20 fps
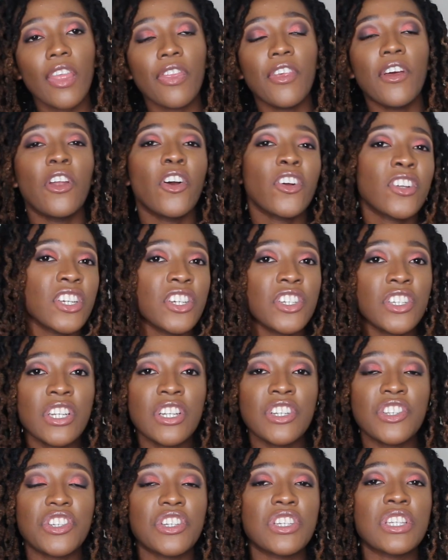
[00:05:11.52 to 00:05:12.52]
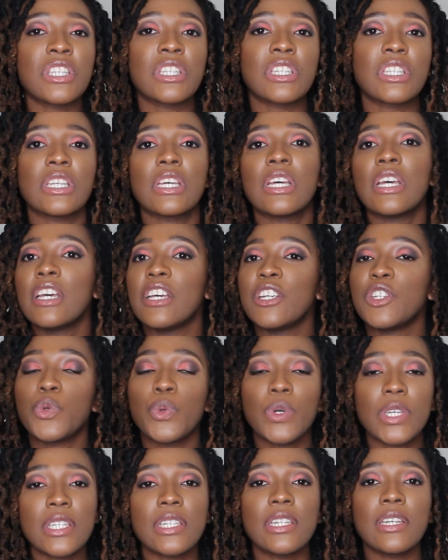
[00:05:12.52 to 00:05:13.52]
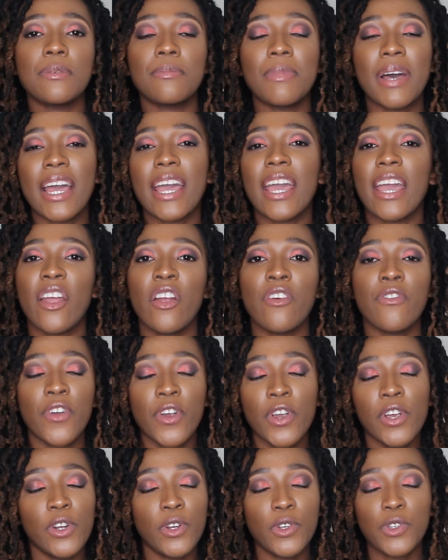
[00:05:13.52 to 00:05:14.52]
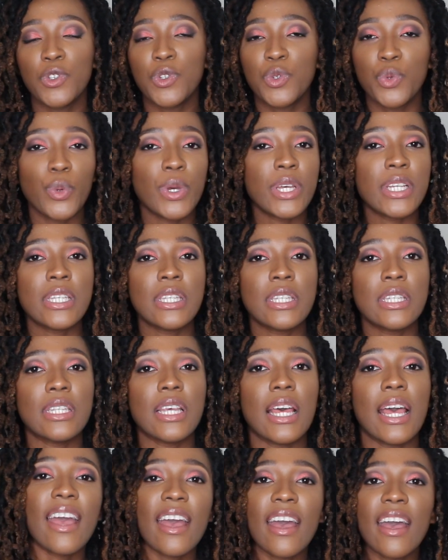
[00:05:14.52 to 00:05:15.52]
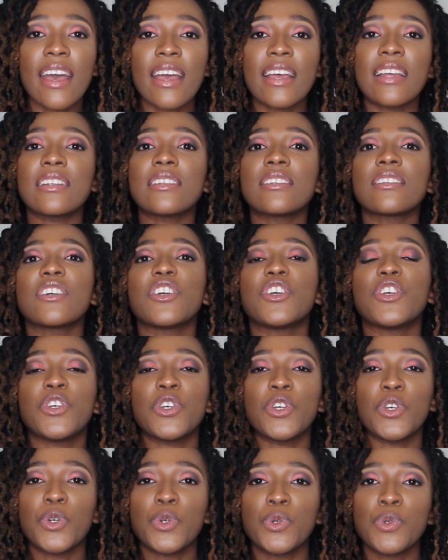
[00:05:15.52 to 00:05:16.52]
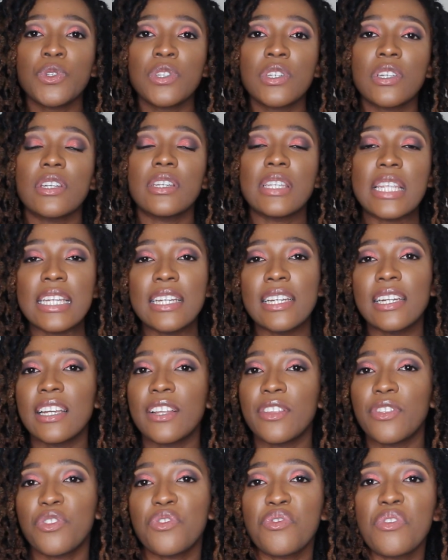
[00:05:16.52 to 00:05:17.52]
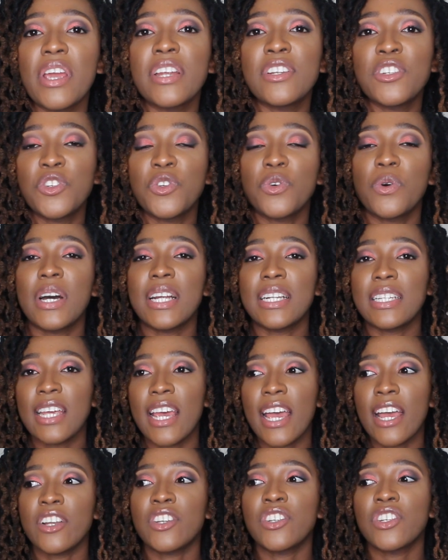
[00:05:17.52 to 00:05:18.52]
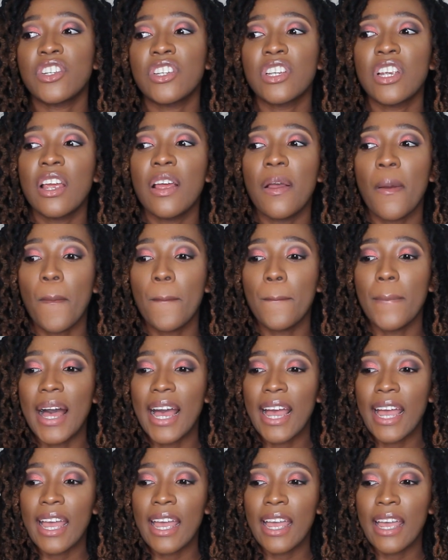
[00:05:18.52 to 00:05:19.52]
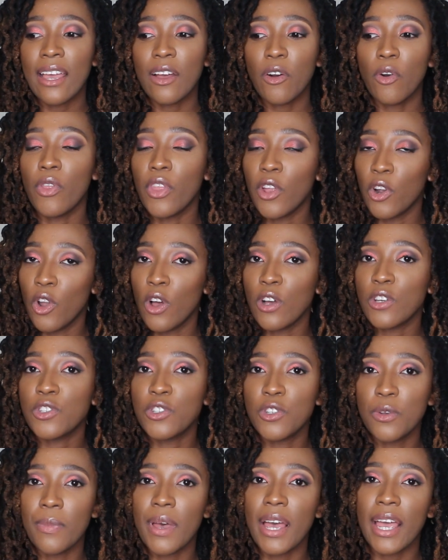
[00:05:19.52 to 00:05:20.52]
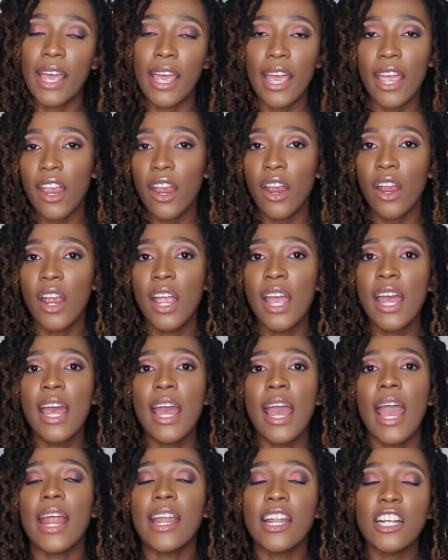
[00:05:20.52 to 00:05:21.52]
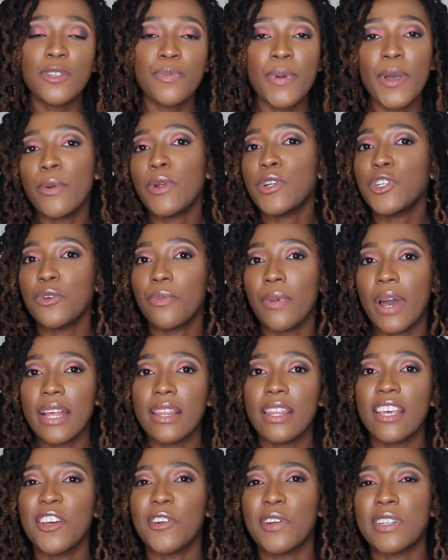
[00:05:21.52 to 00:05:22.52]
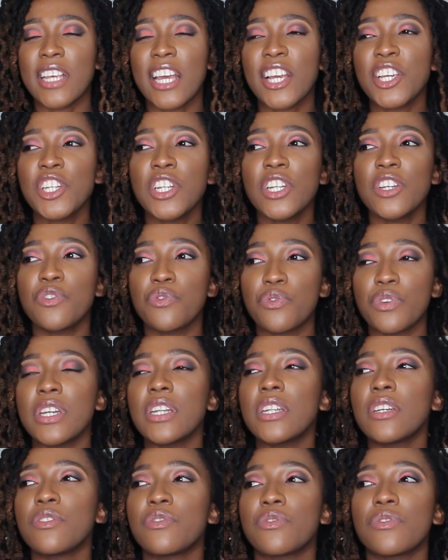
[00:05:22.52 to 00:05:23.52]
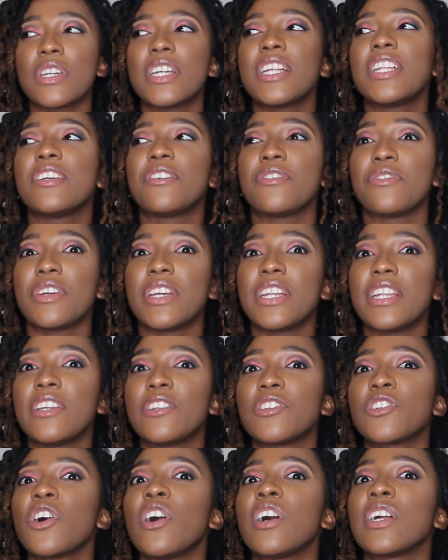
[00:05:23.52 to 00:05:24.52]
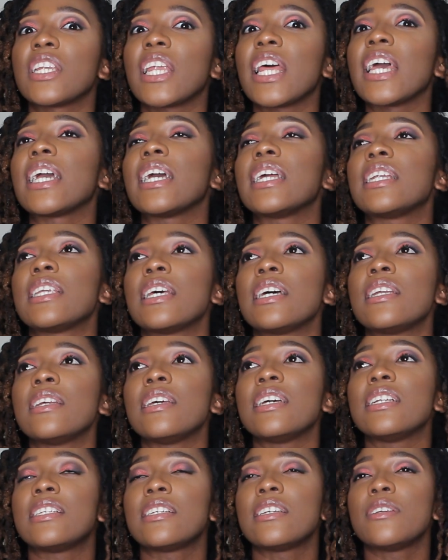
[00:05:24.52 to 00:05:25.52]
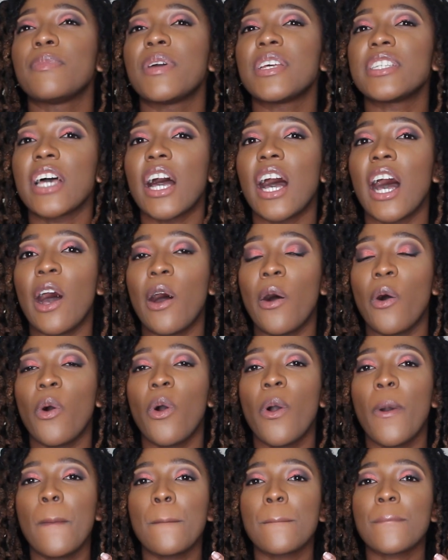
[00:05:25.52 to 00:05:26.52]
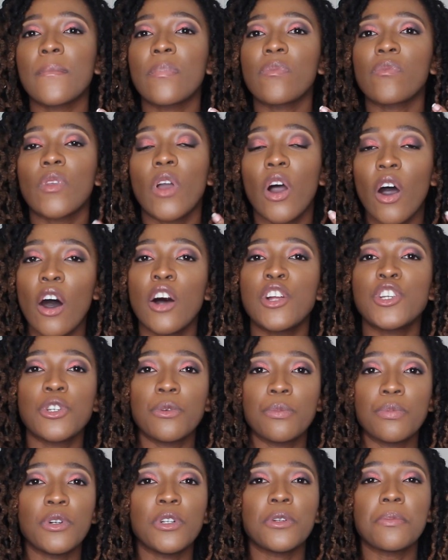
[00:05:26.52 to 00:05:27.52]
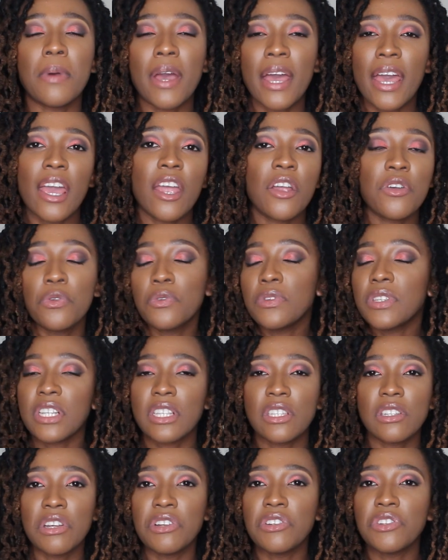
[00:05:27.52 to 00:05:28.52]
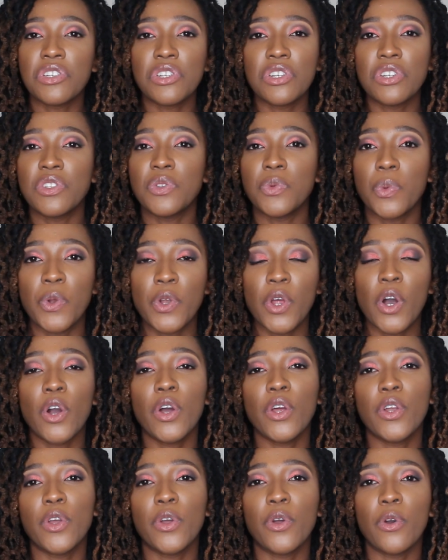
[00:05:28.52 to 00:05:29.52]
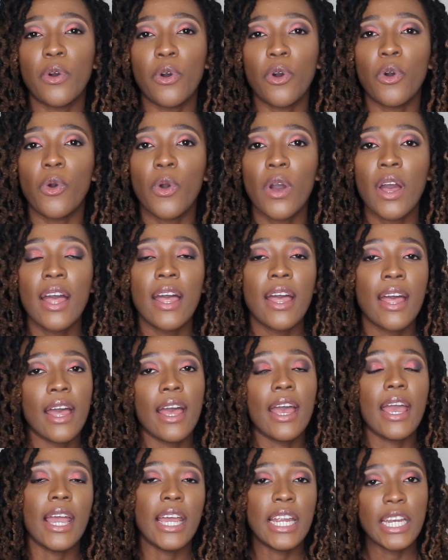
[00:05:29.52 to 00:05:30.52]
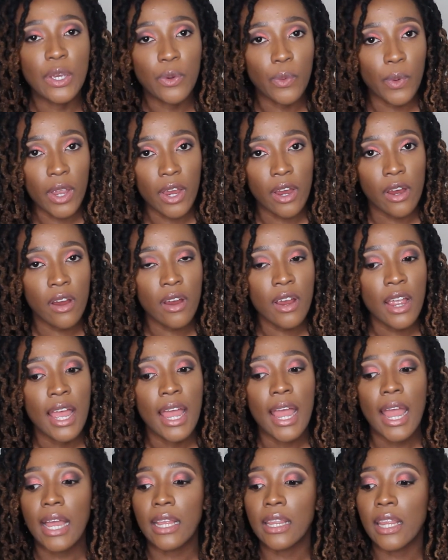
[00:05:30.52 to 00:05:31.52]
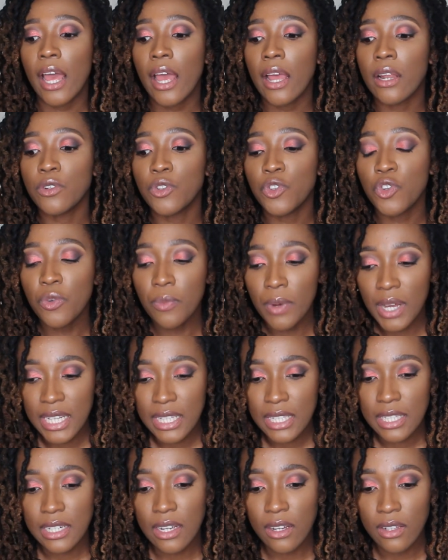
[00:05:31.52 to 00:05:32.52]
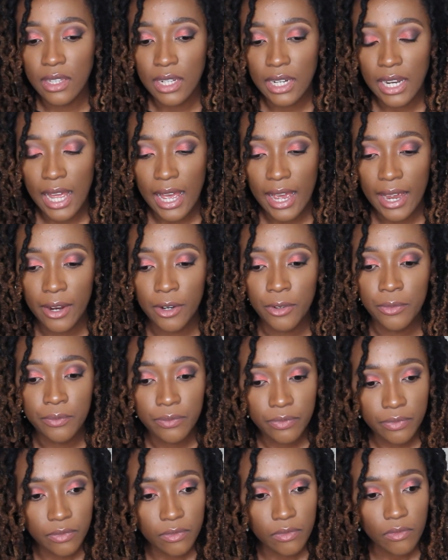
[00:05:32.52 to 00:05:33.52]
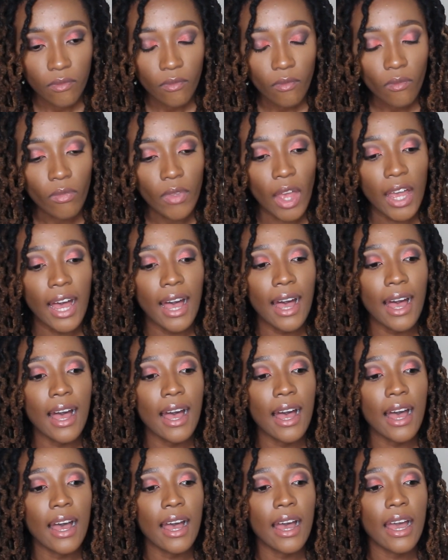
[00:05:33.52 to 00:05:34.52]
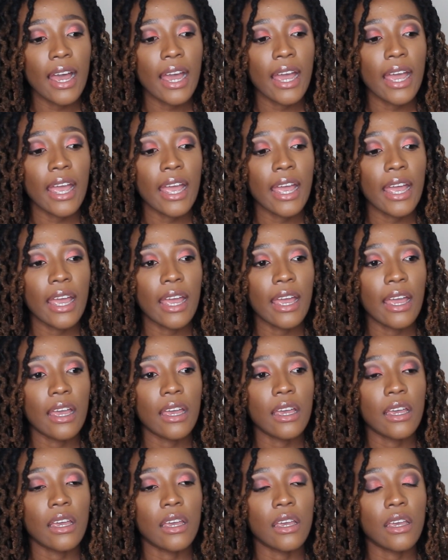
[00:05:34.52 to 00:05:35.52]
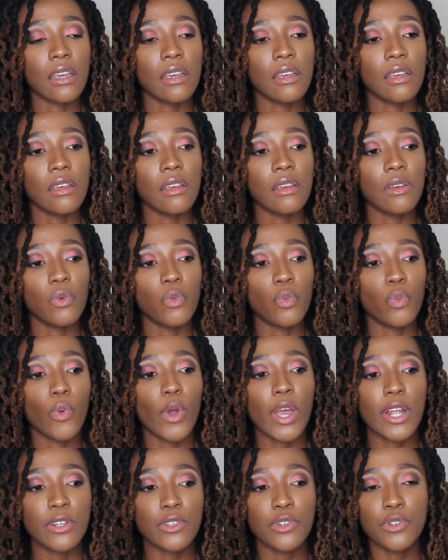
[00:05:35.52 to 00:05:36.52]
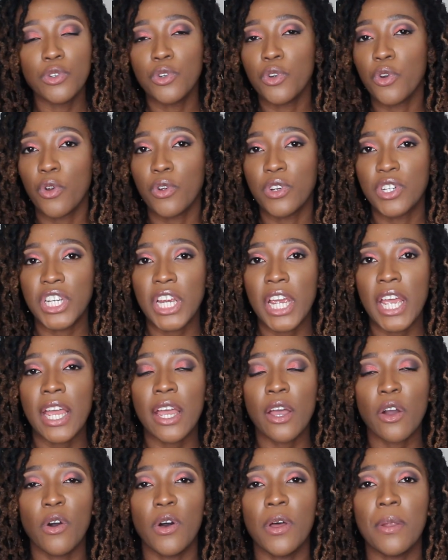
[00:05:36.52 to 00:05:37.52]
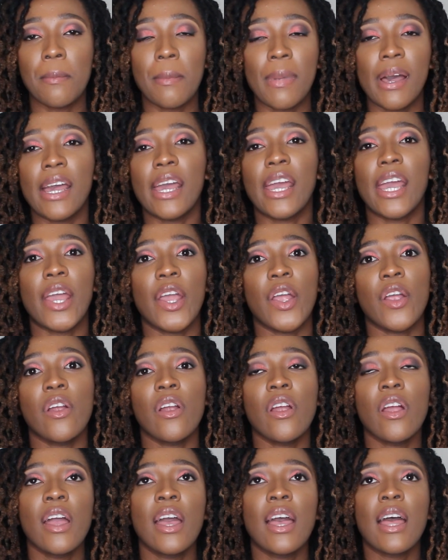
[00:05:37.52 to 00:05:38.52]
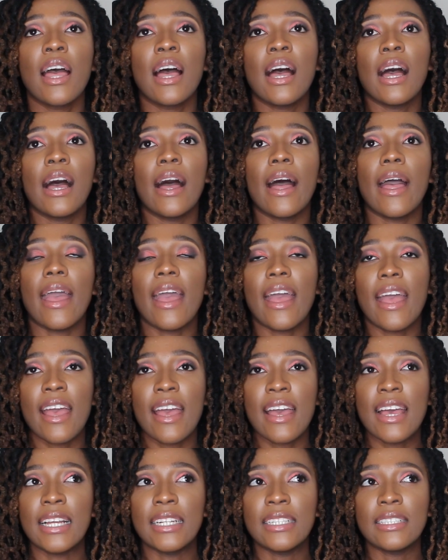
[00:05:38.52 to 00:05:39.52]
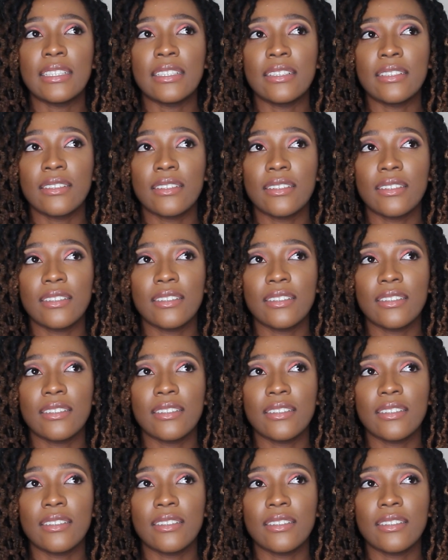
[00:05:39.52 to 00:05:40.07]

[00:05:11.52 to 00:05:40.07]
The loctician just twisted my hair, very loose twists, and used needle and thread to attach the locks to my hair. And despite what you might think, it was actually really taut. Like, it didn't matter how hard you pulled my hair, those extensions were not gonna go anywhere. And then 2 months down the line, I went to do crochet on my hair, and